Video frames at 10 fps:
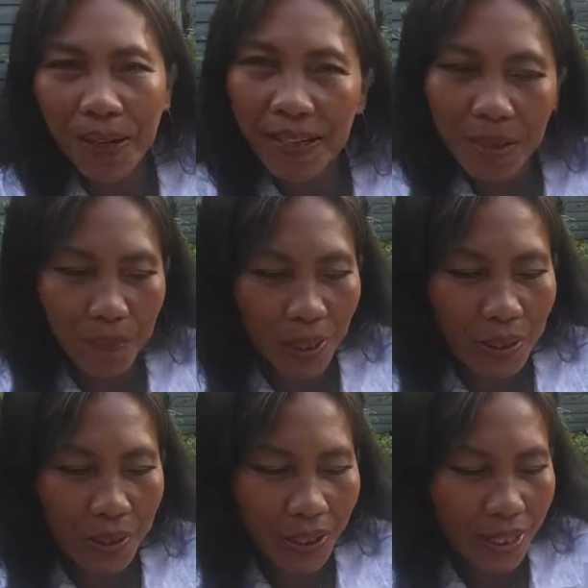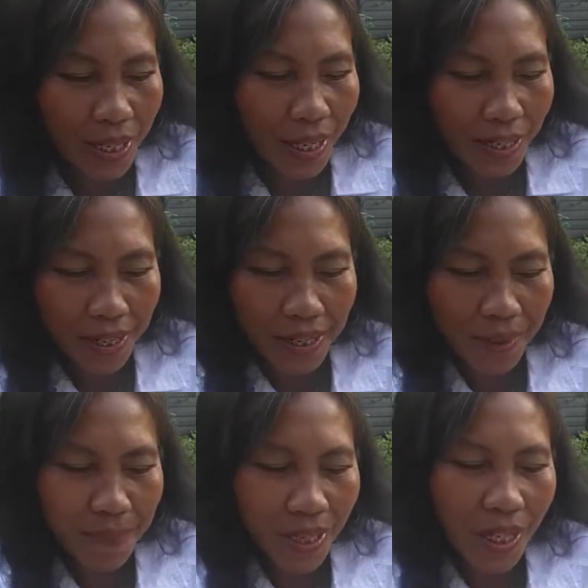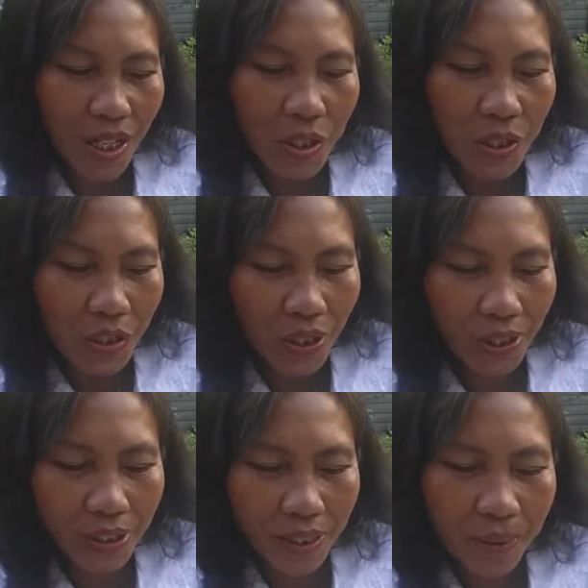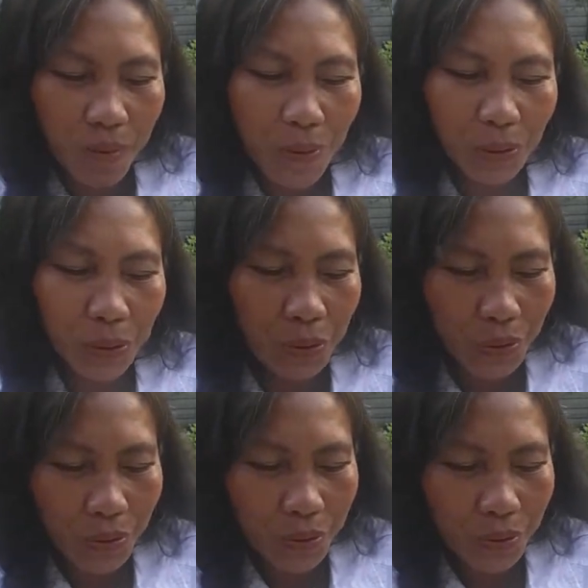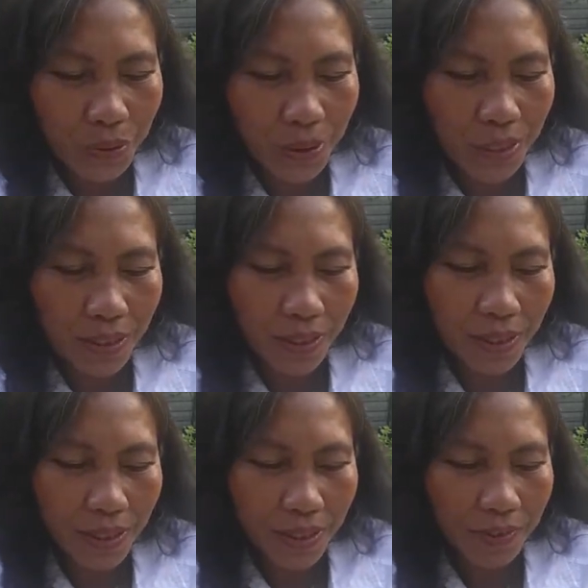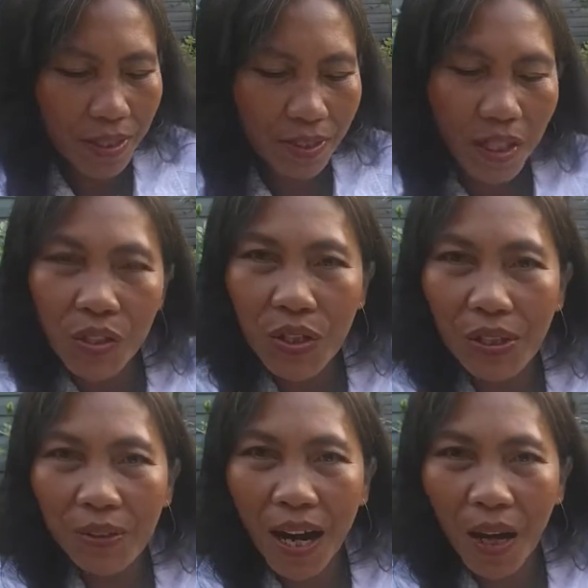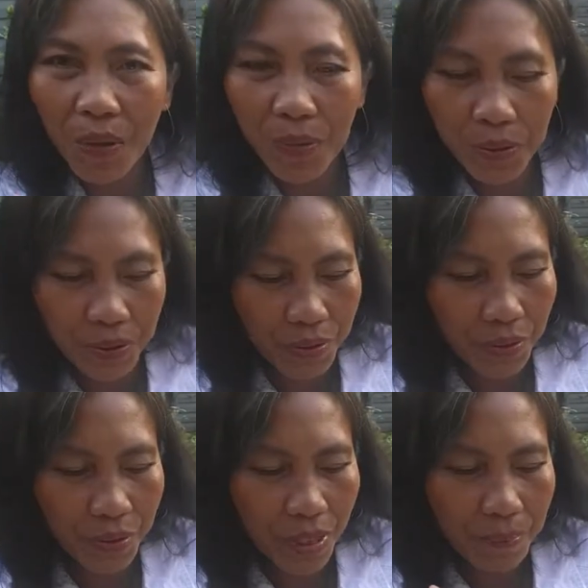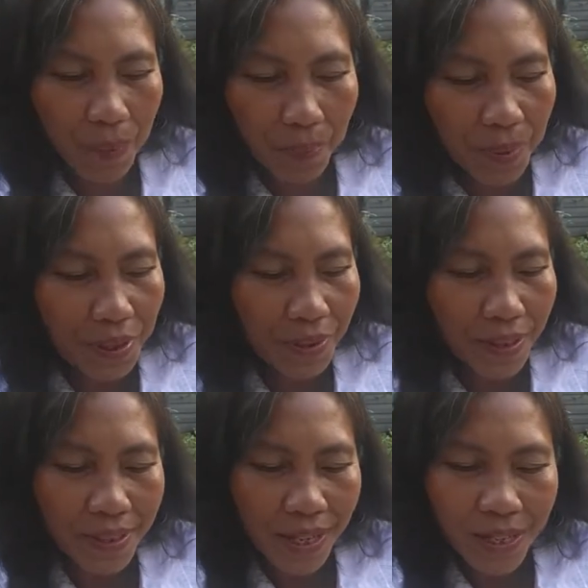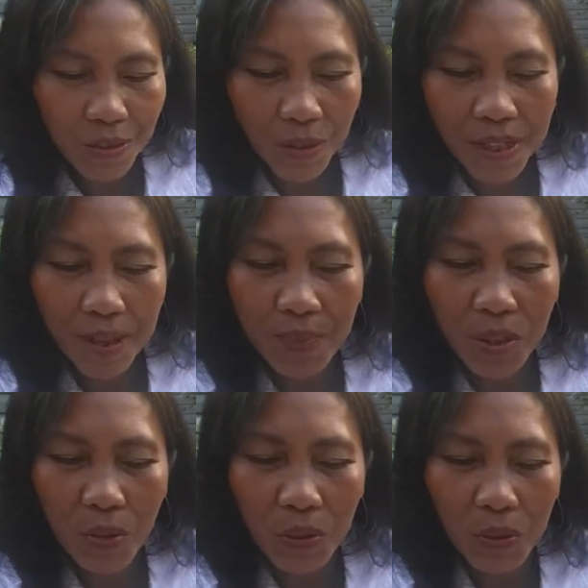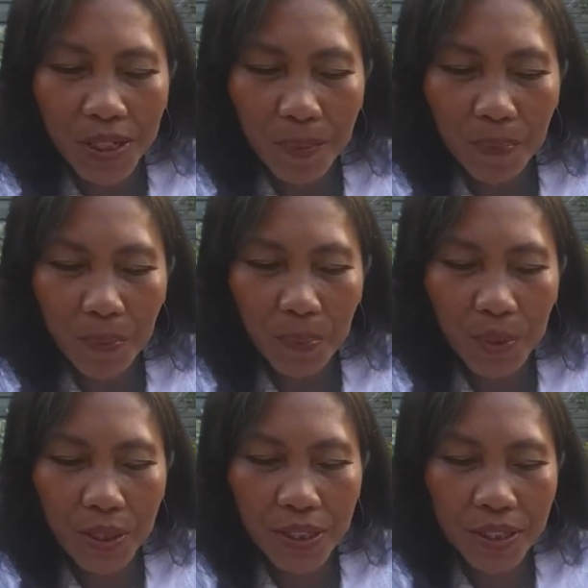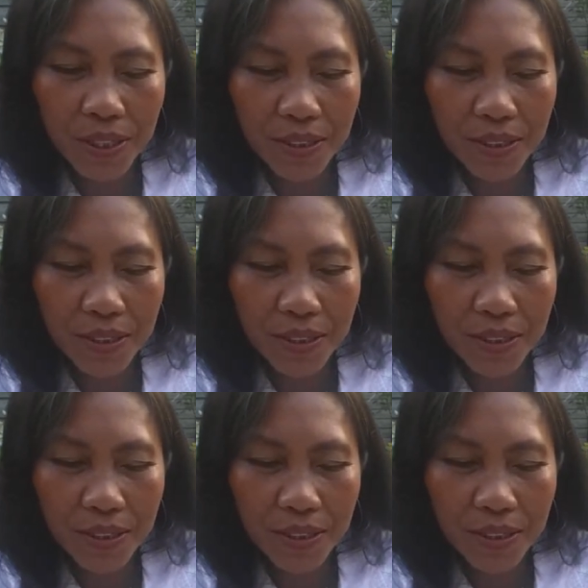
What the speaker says: peel in the blender. And I have the eggshell, and I'm going to show you this eggshell on how do you prepare this. So I have this one already prepared